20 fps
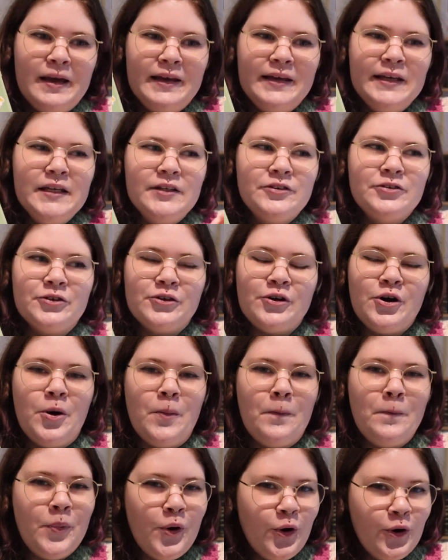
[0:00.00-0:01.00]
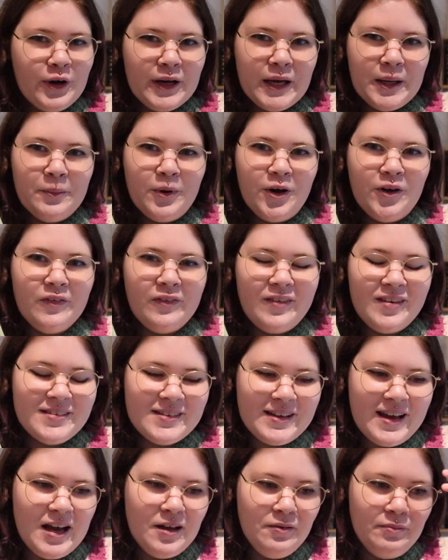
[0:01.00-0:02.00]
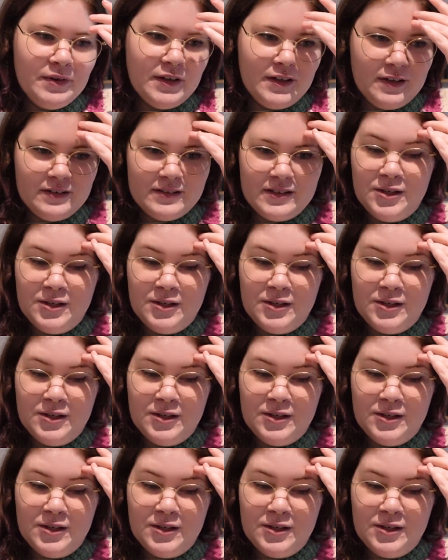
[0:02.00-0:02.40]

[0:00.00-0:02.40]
either a Pokemon design because